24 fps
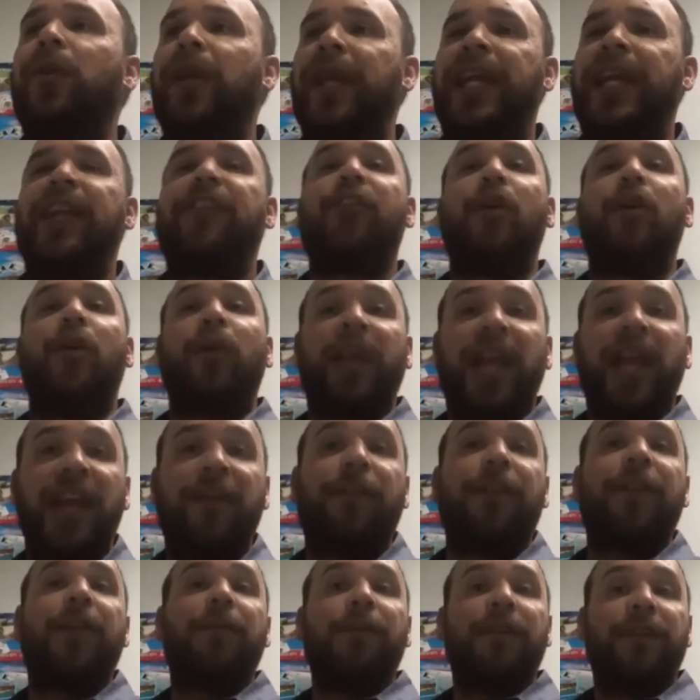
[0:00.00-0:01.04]
them know like it's
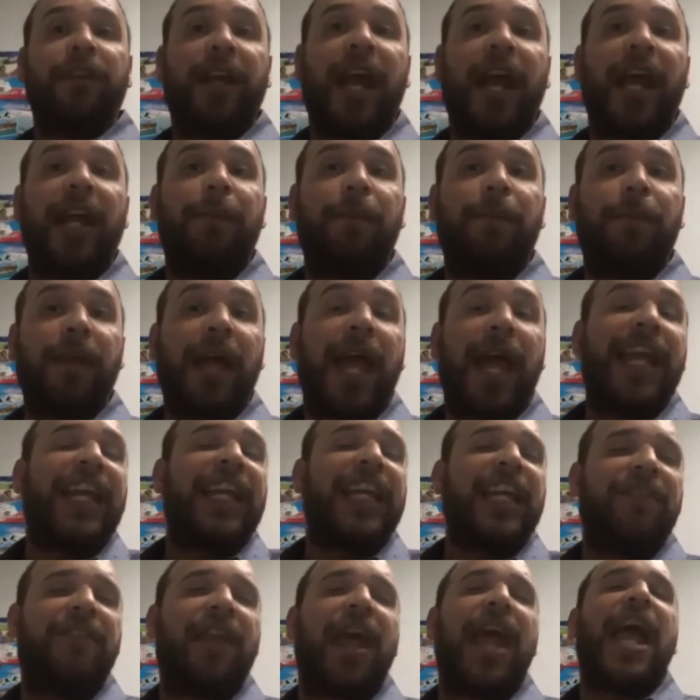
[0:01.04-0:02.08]
okay for them to I
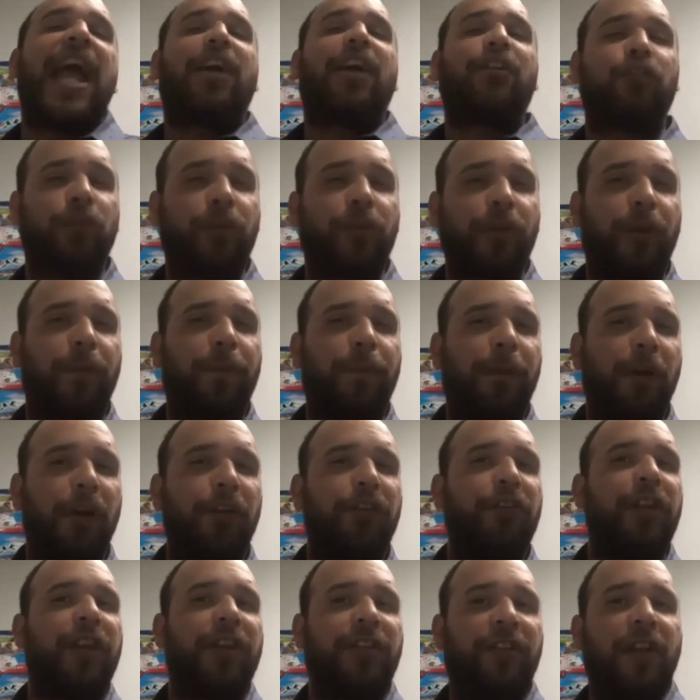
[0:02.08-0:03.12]
can give that extra little
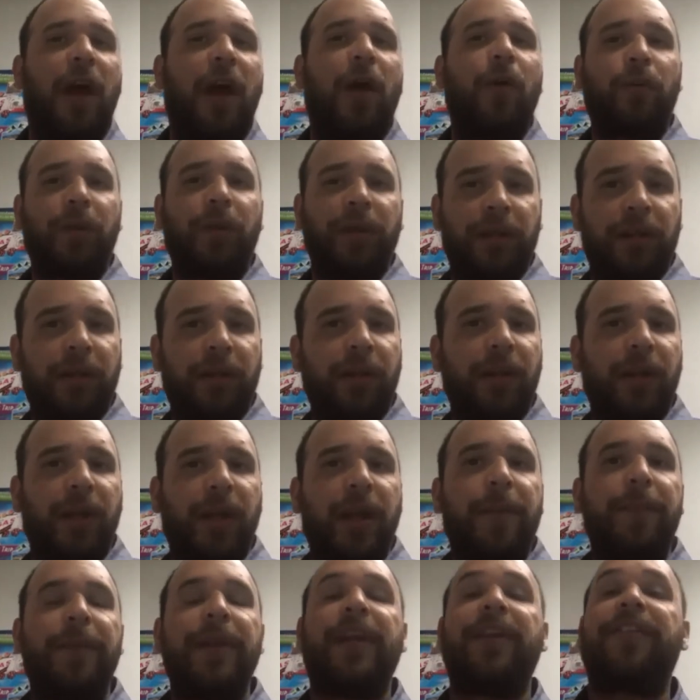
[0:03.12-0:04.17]
push and it's not weird
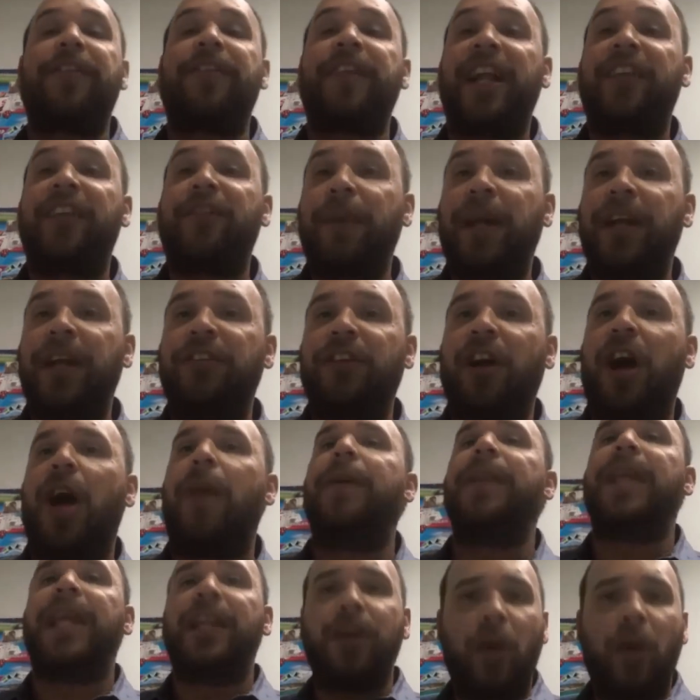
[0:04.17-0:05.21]
because that's my
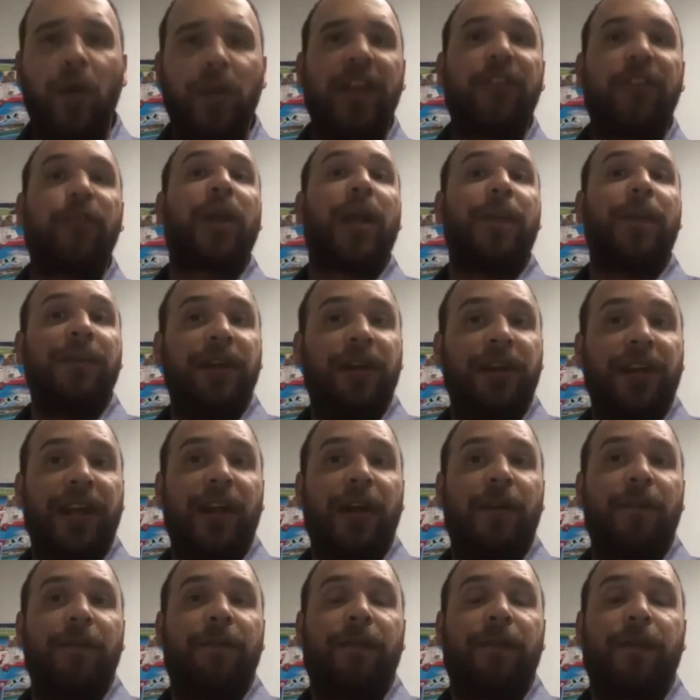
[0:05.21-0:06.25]
job and they know that's what I'm here to
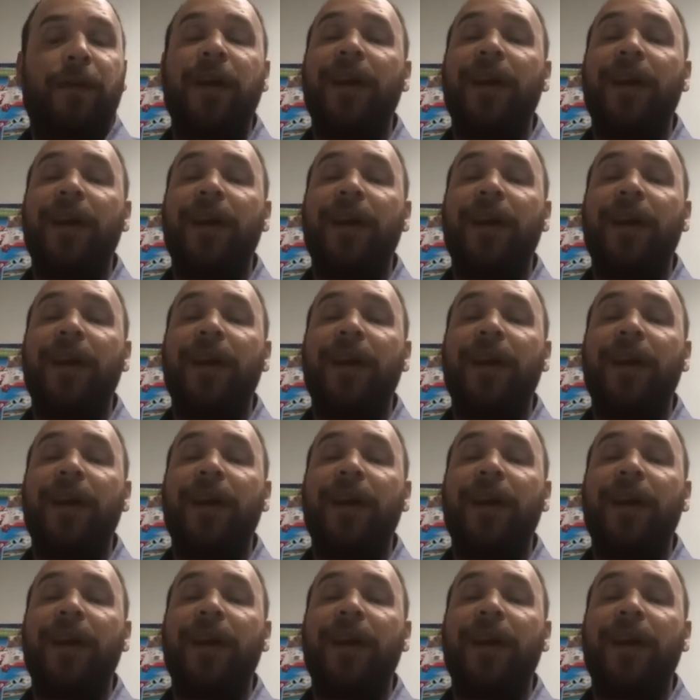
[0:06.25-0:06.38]
help